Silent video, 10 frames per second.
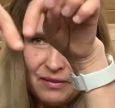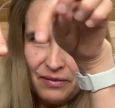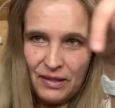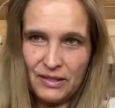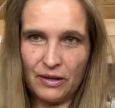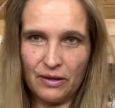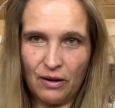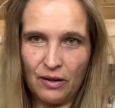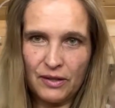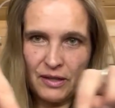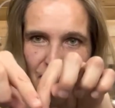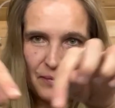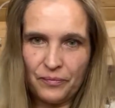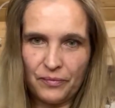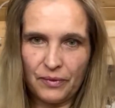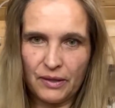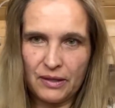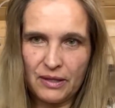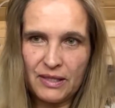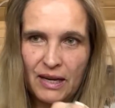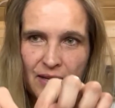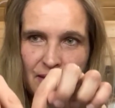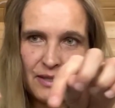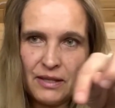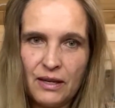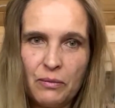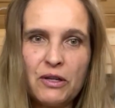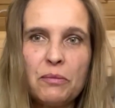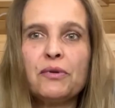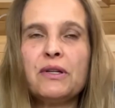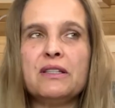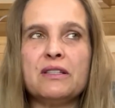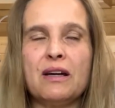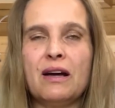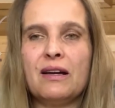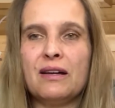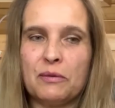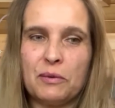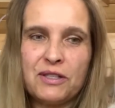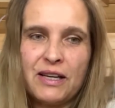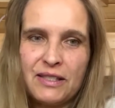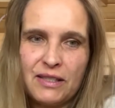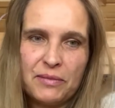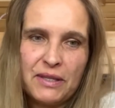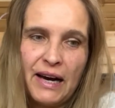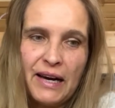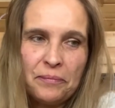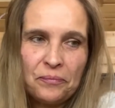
these are all the designs I want to print. It will take some time.